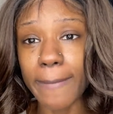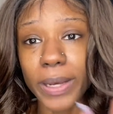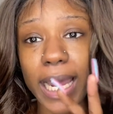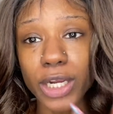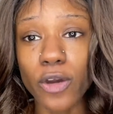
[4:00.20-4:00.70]
but
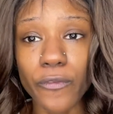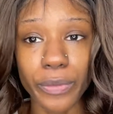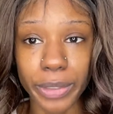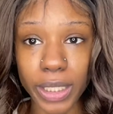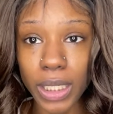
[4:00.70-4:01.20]
I know for
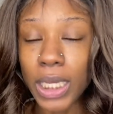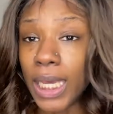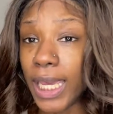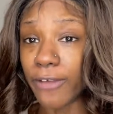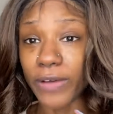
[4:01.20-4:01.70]
me,
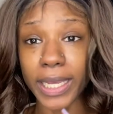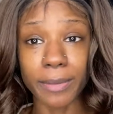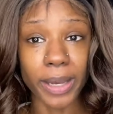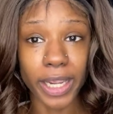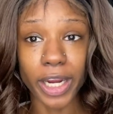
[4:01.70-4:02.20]
if I get
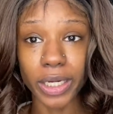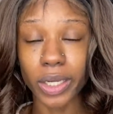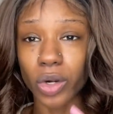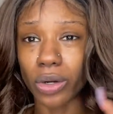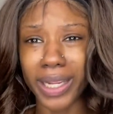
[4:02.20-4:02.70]
my hair
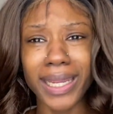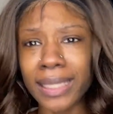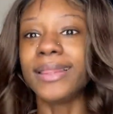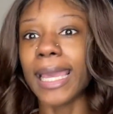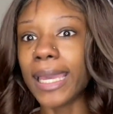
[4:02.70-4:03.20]
done or
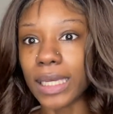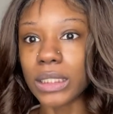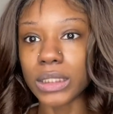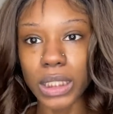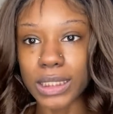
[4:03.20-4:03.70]
anything
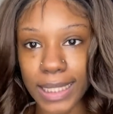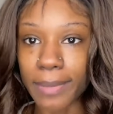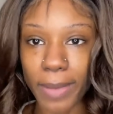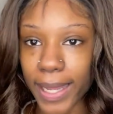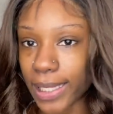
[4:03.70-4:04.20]
is in
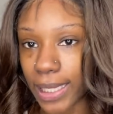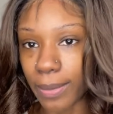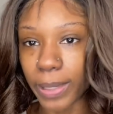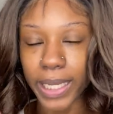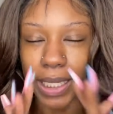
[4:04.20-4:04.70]
my
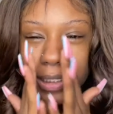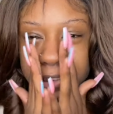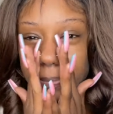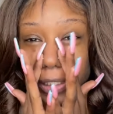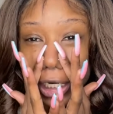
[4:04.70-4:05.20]
head
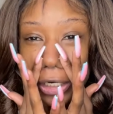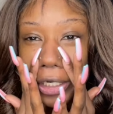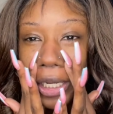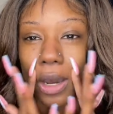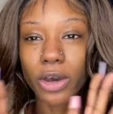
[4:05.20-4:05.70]
just be
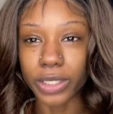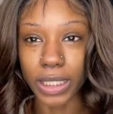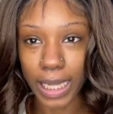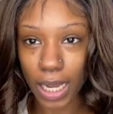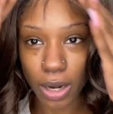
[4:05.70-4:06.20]
hurting all day.
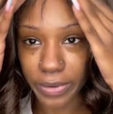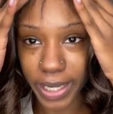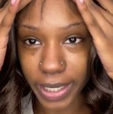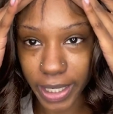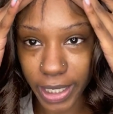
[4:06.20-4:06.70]
Like, I already
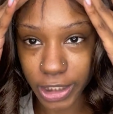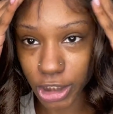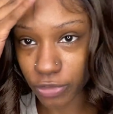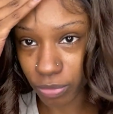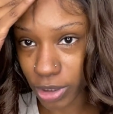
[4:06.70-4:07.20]
got a headache
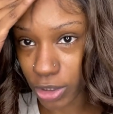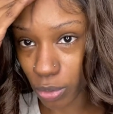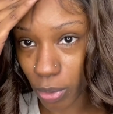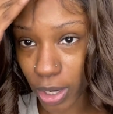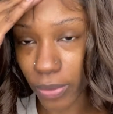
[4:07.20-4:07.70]
just from this little
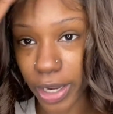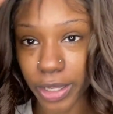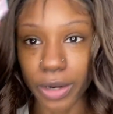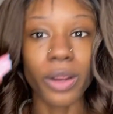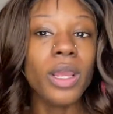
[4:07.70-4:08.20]
part right
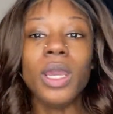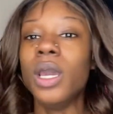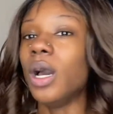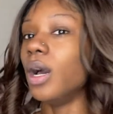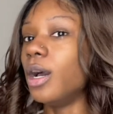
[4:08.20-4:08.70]
here.
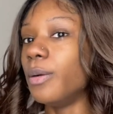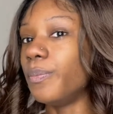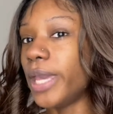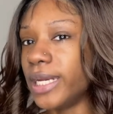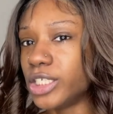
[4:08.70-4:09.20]
And
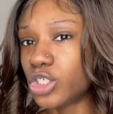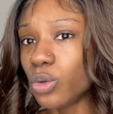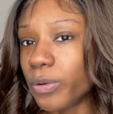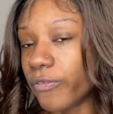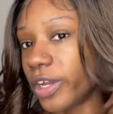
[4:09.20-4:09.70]
it's
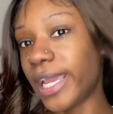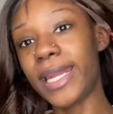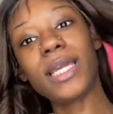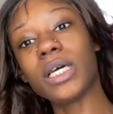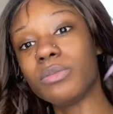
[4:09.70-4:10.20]
super fitted, and
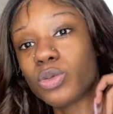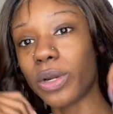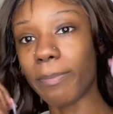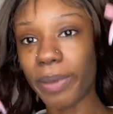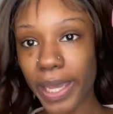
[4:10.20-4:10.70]
it comes with a
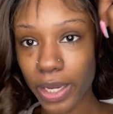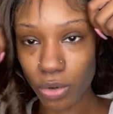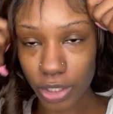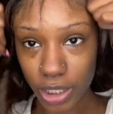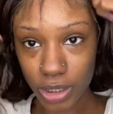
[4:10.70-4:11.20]
band on
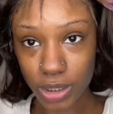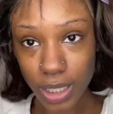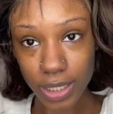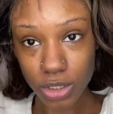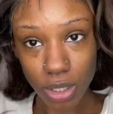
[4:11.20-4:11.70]
the
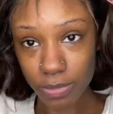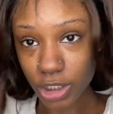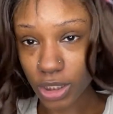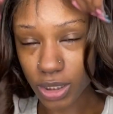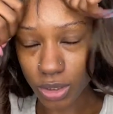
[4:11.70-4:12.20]
inside. So I'm gonna
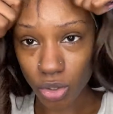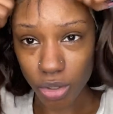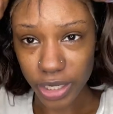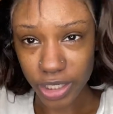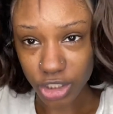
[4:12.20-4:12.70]
just go
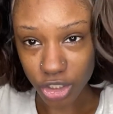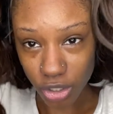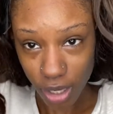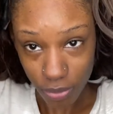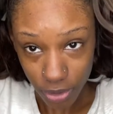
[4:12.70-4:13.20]
ahead and show
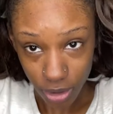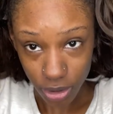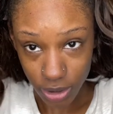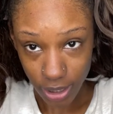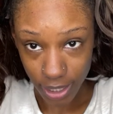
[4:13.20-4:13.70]
y'all what it
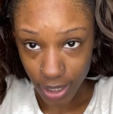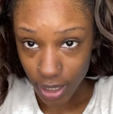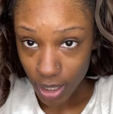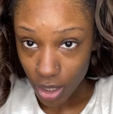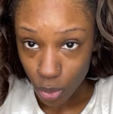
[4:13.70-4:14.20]
looks like.
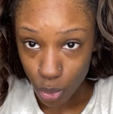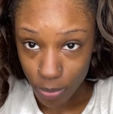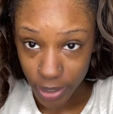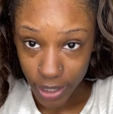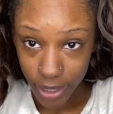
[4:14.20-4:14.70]
Ooh,
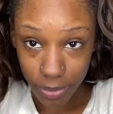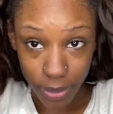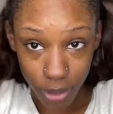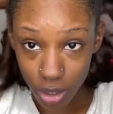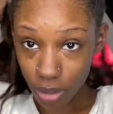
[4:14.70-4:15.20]
my cap
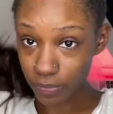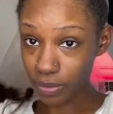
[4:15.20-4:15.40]
coming off.